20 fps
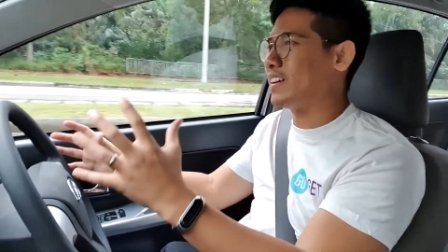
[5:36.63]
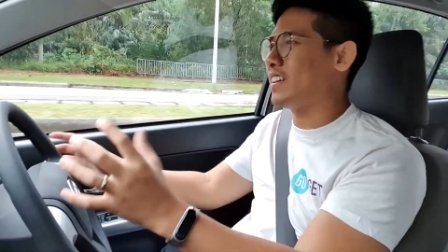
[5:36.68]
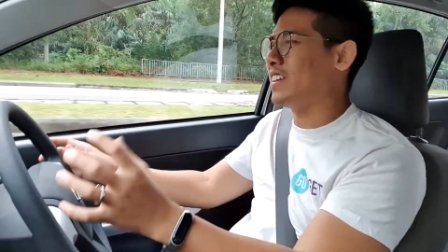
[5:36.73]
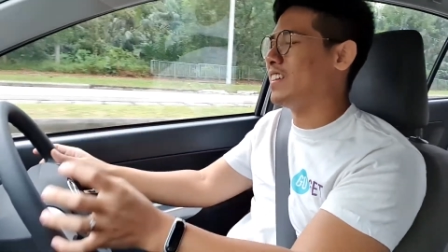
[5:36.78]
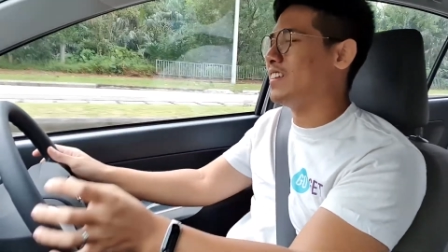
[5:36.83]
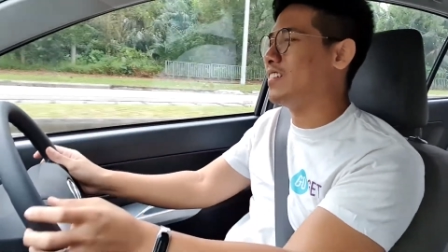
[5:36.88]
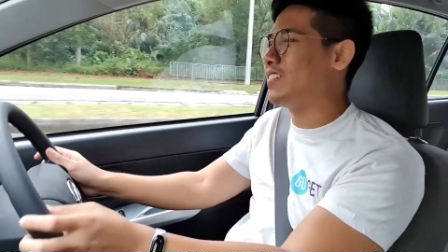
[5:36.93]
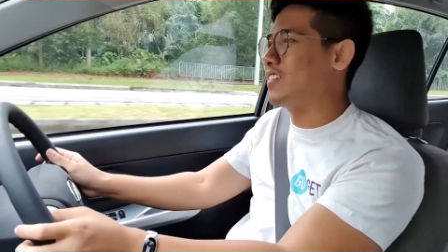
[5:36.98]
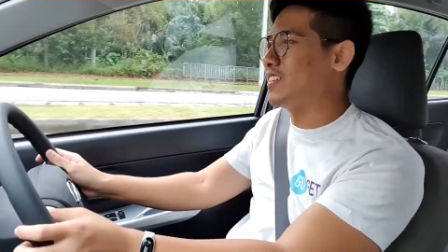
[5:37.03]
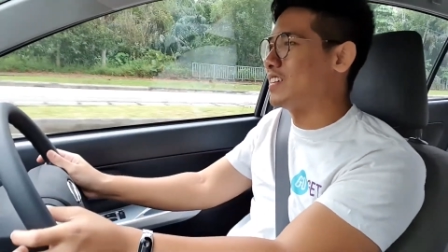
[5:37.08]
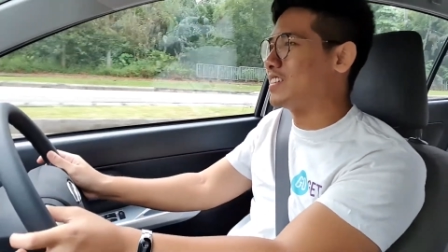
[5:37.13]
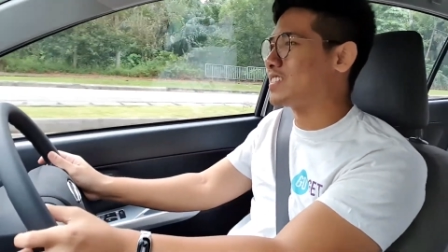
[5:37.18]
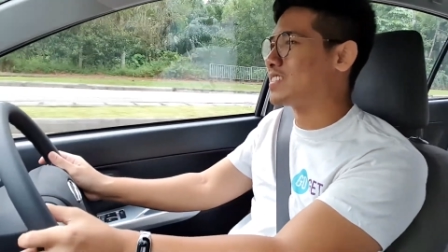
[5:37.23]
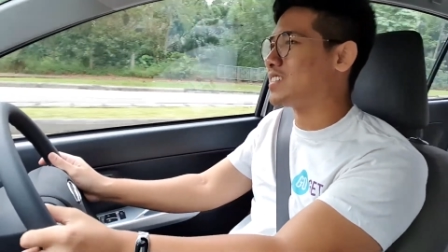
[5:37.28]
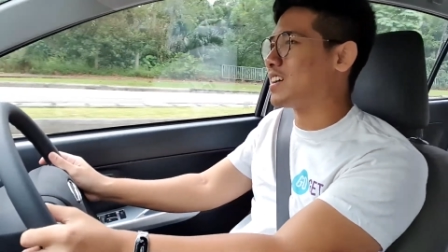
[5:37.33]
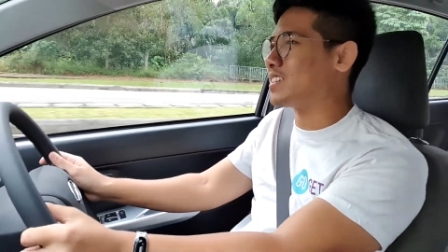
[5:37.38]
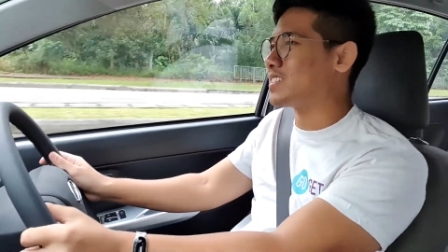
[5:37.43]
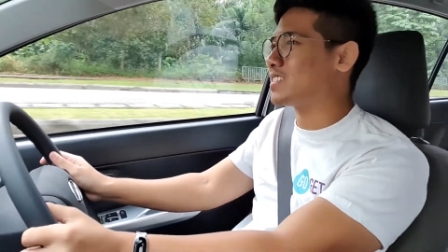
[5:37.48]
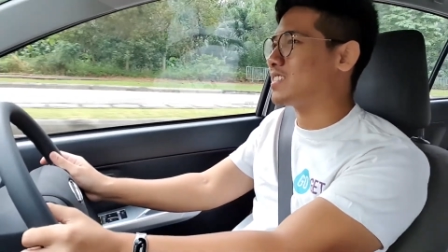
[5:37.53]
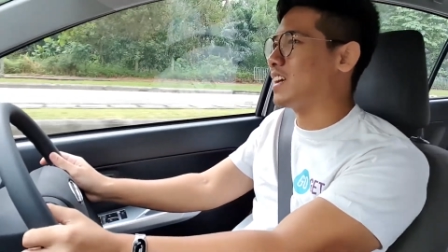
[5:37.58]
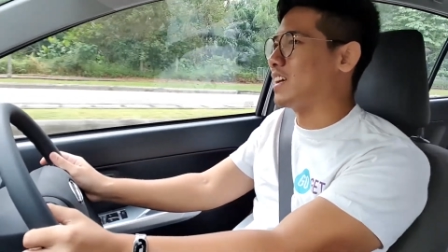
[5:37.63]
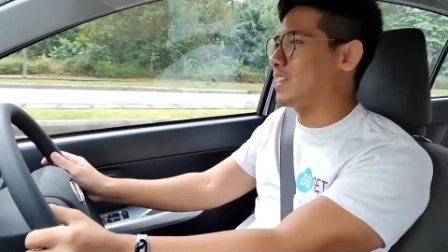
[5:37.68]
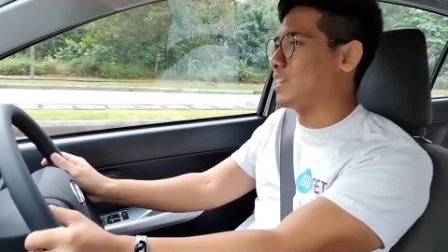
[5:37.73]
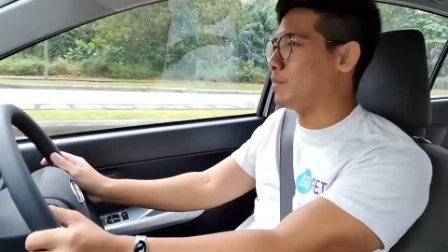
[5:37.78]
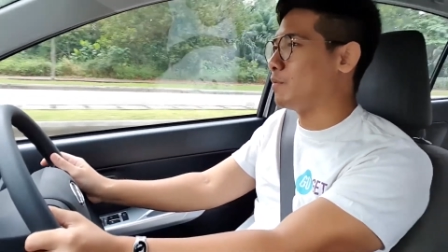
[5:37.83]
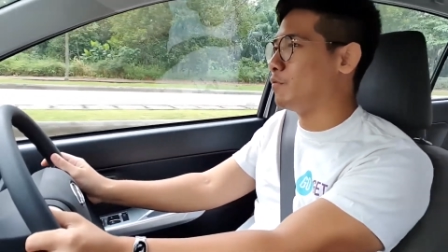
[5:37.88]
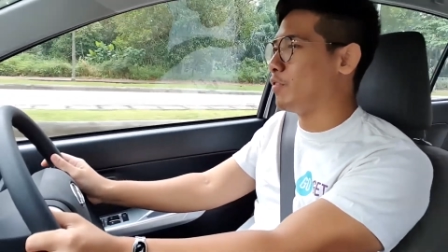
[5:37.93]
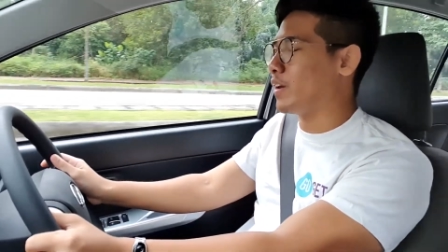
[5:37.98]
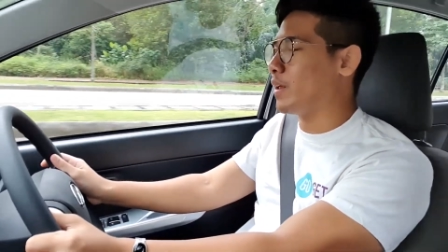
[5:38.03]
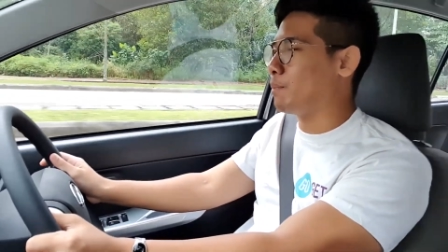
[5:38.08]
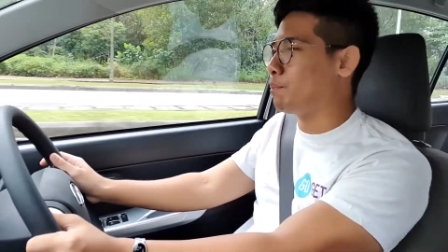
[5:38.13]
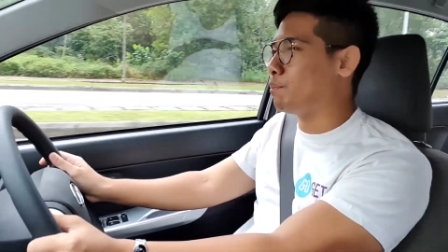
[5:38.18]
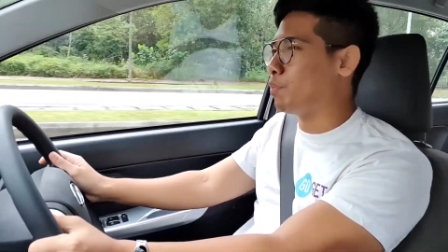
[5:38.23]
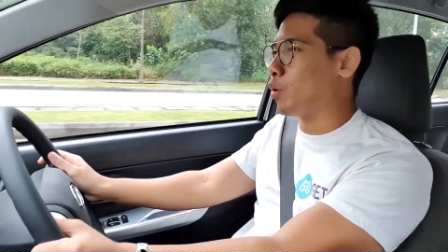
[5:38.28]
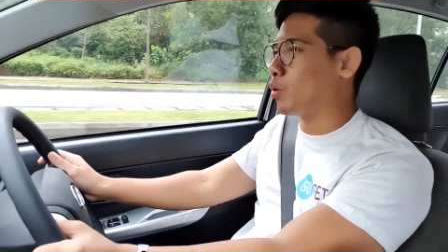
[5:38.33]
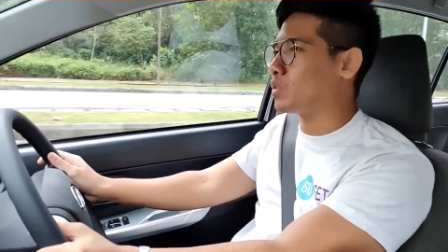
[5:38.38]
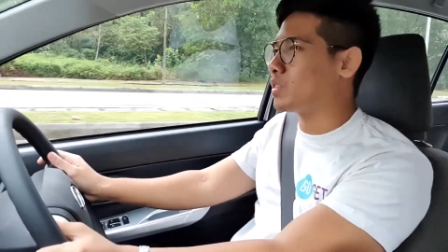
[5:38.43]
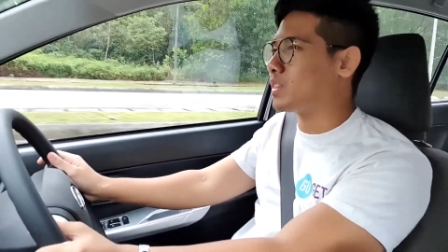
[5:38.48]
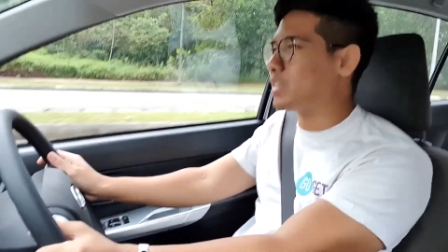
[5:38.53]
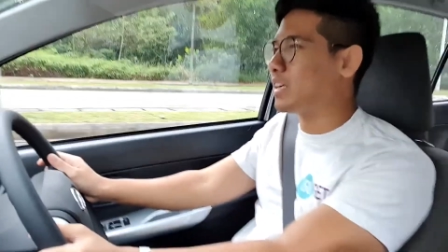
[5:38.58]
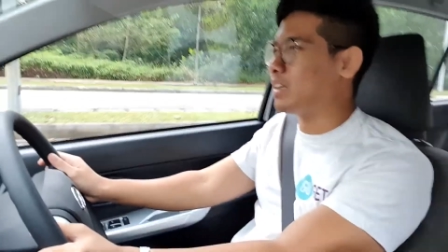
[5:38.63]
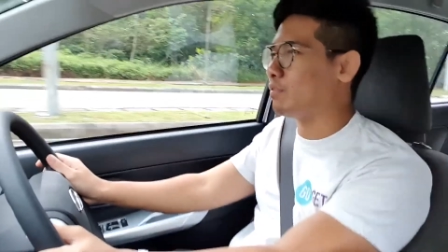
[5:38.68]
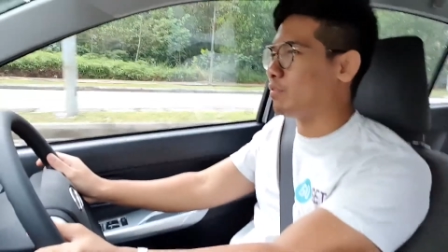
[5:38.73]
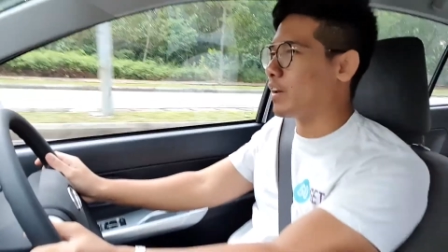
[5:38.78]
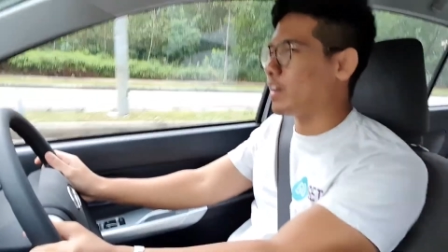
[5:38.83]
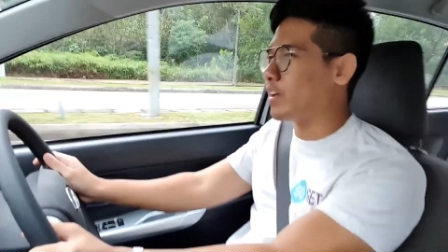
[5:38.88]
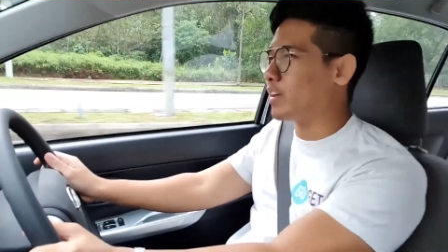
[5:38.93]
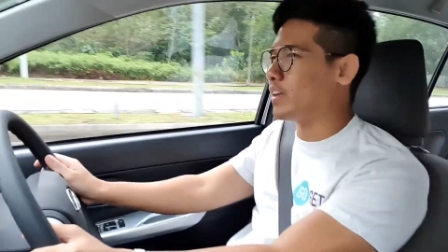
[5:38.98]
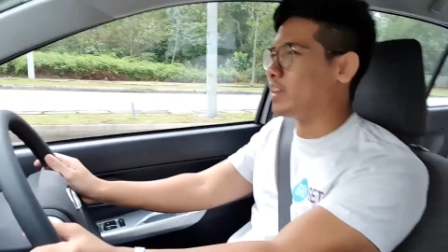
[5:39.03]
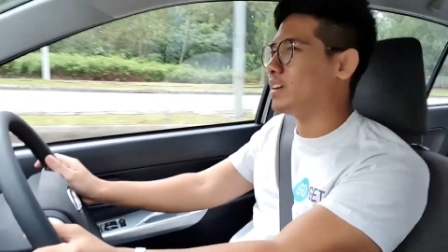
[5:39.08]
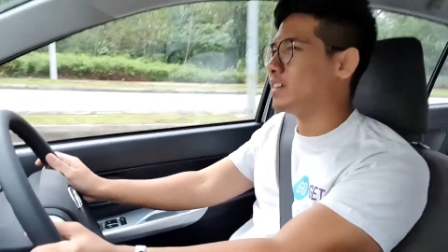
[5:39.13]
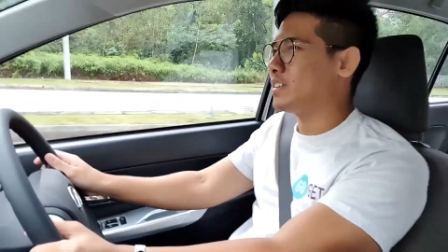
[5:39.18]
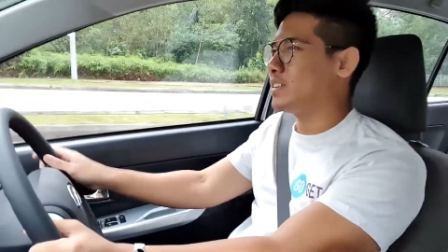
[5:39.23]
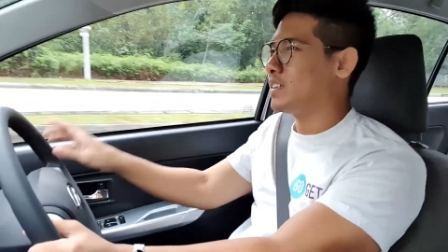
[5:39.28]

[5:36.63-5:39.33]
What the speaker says: It starts getting very boaty, very,